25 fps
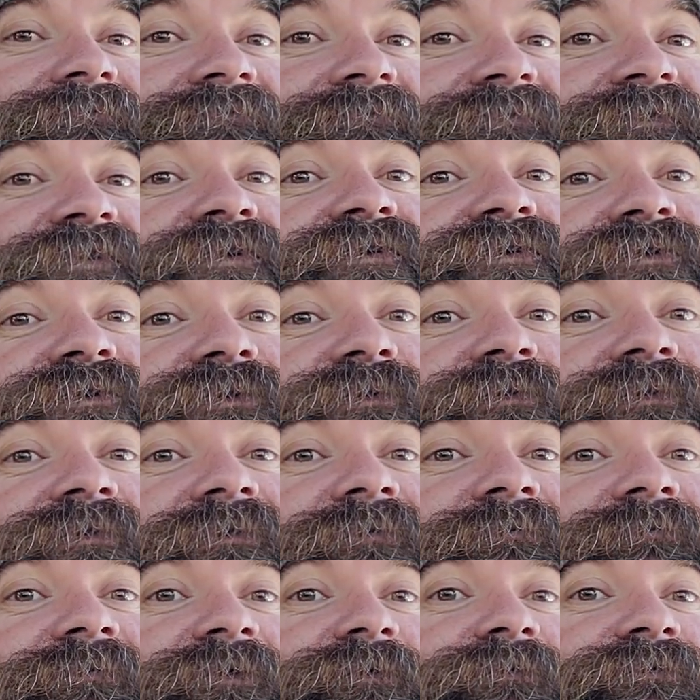gonna do with
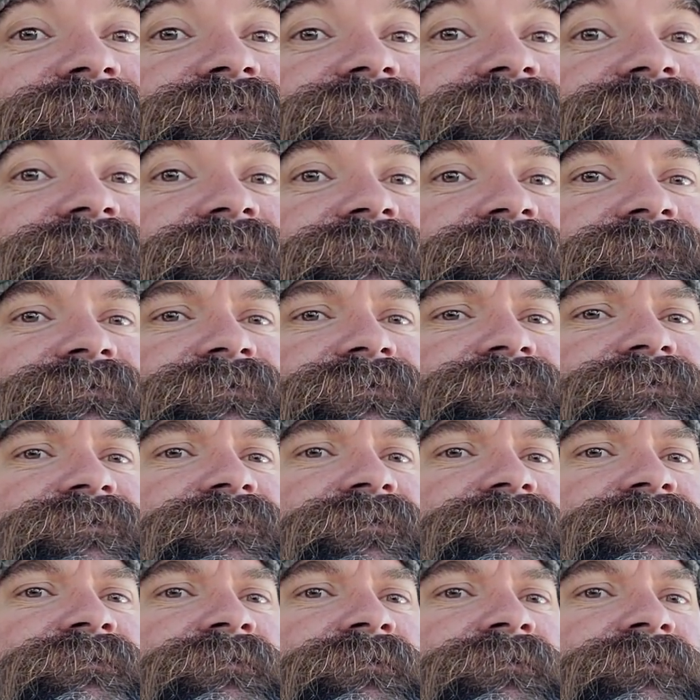them. They were just
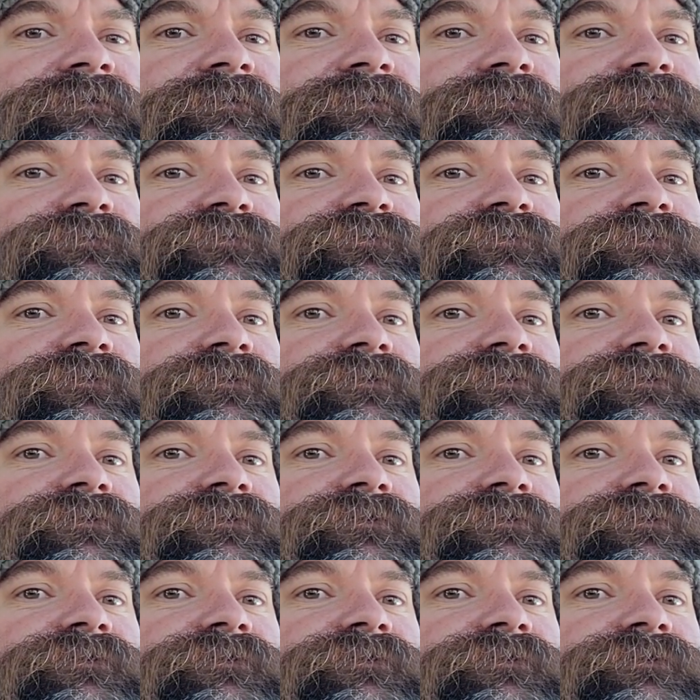sitting there. I was really